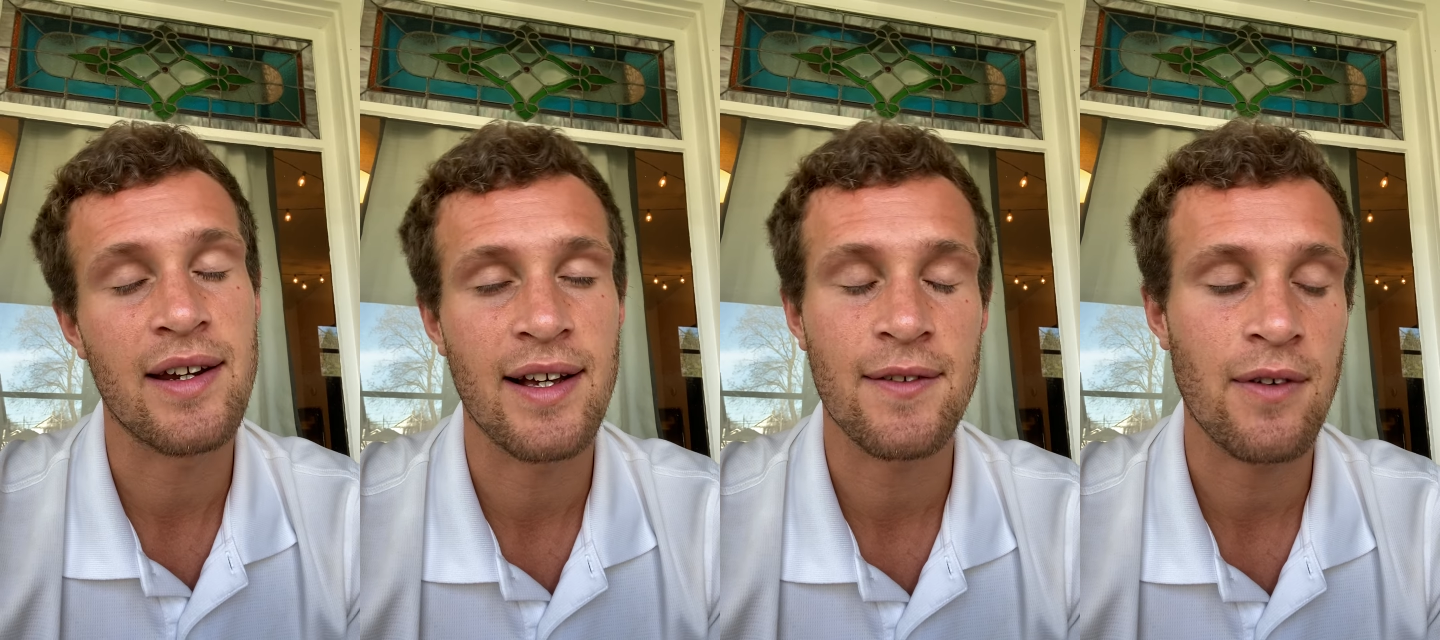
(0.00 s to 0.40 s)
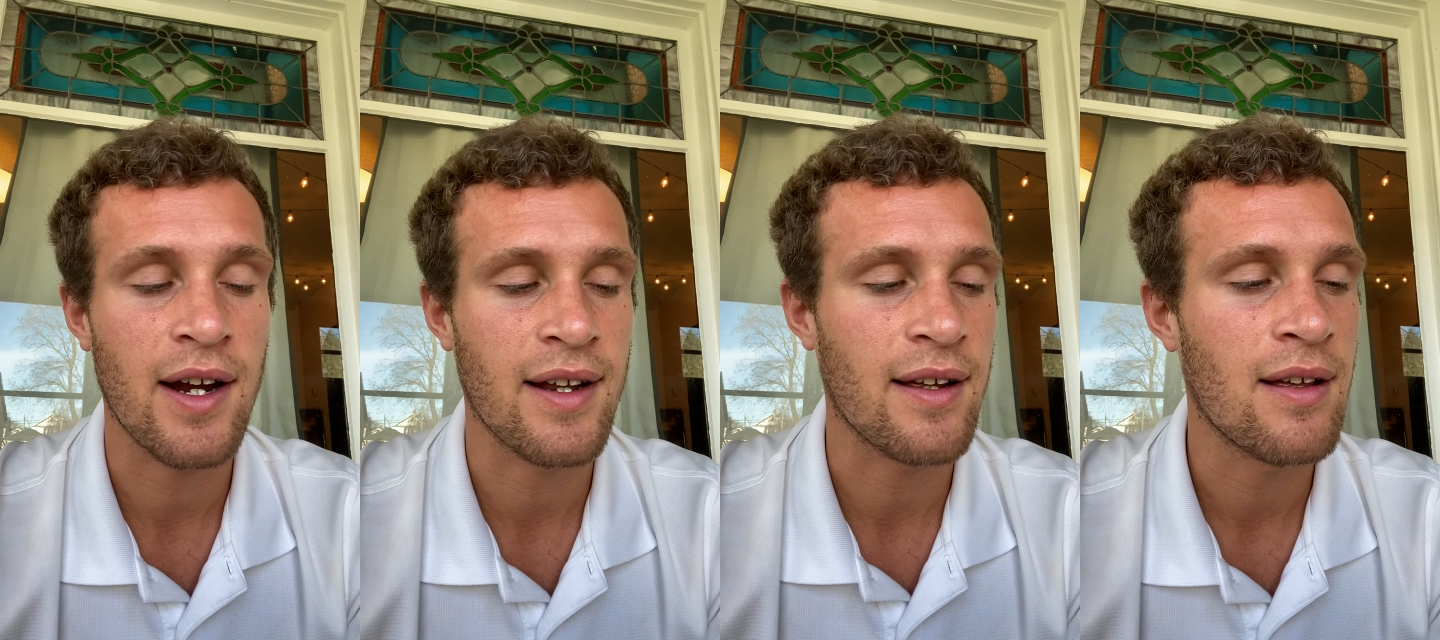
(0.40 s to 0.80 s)
next
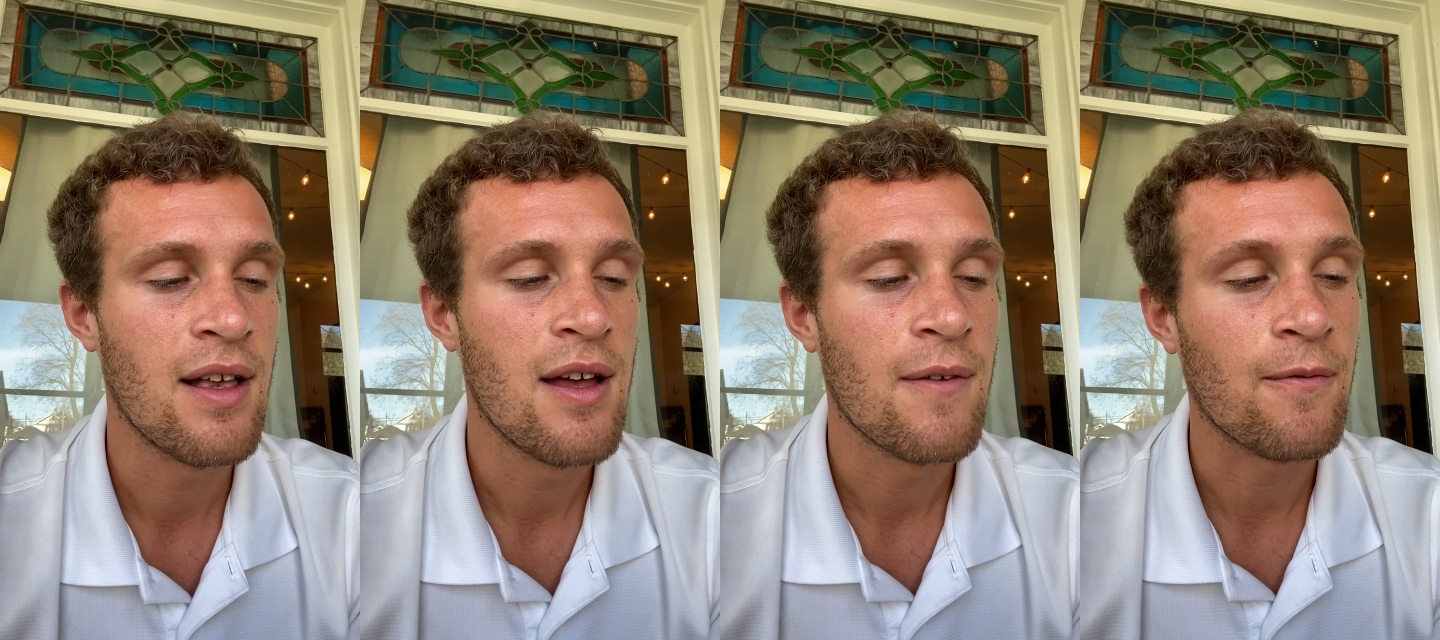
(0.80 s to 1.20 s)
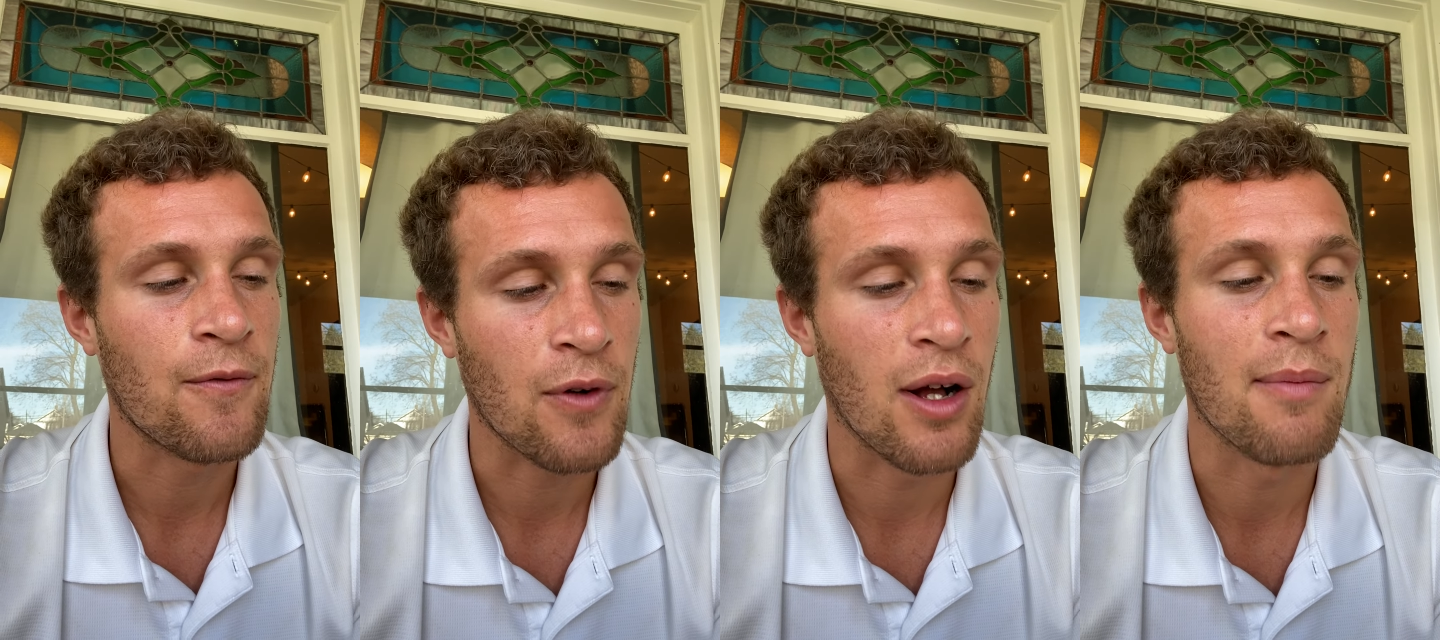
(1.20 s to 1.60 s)
Friday,
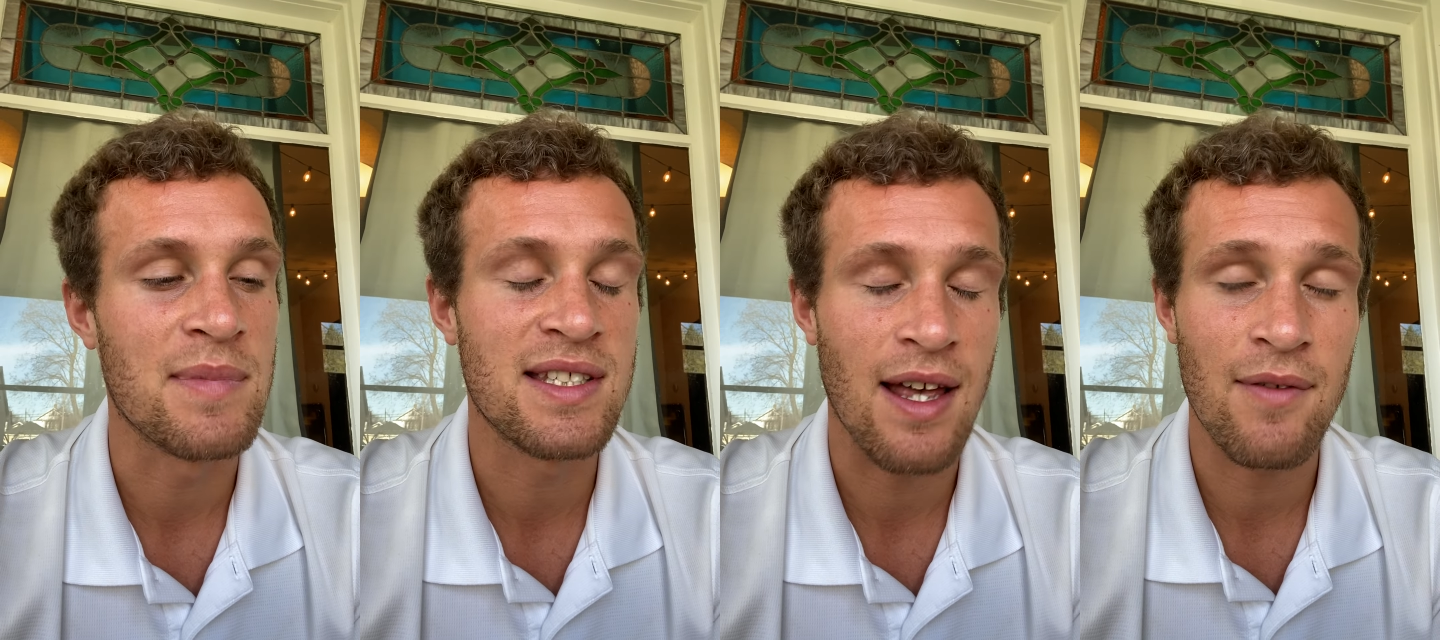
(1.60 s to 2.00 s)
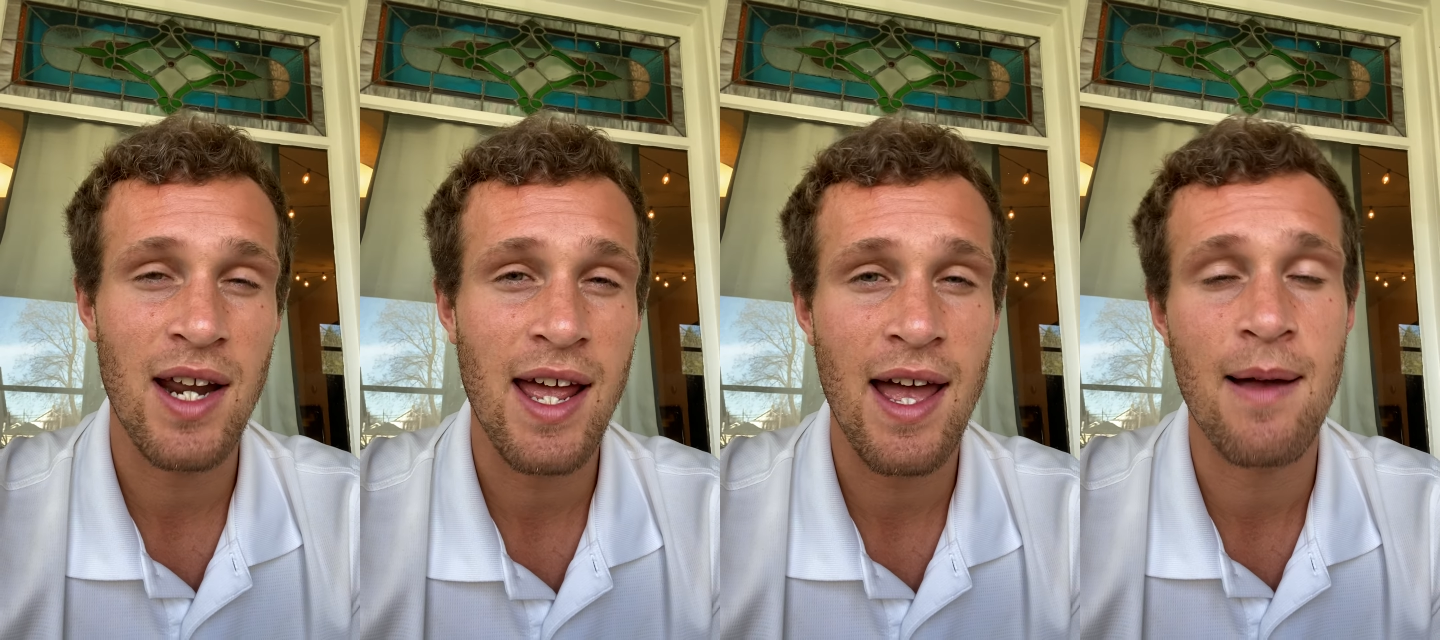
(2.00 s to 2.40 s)
from 7
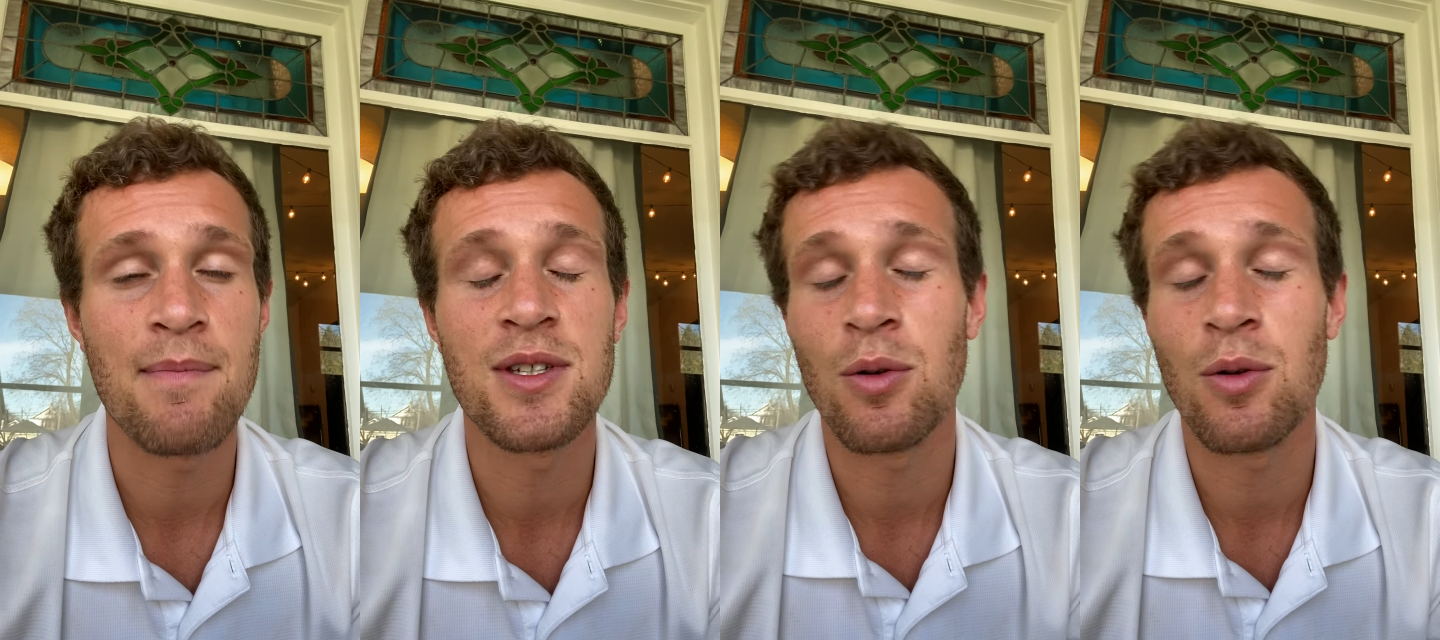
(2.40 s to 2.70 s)
a.m.